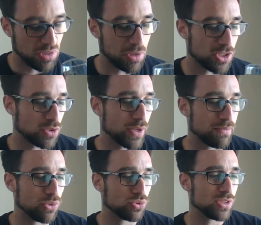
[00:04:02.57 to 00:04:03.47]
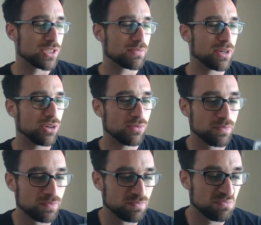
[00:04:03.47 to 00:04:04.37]
Maybe a sweet malty smell.
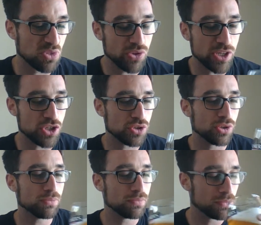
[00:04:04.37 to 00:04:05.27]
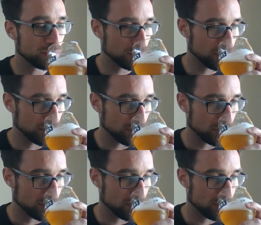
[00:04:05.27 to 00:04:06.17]
I'm not really sure.
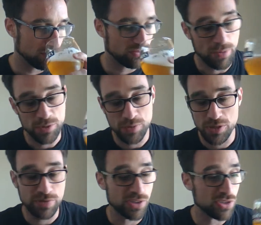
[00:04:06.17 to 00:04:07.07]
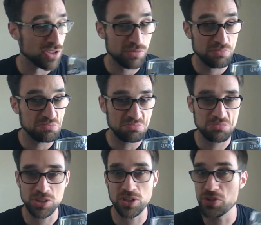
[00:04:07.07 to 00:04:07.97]
Rubbish beer reviews, I
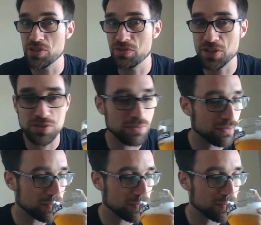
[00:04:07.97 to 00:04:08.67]
don't know these things.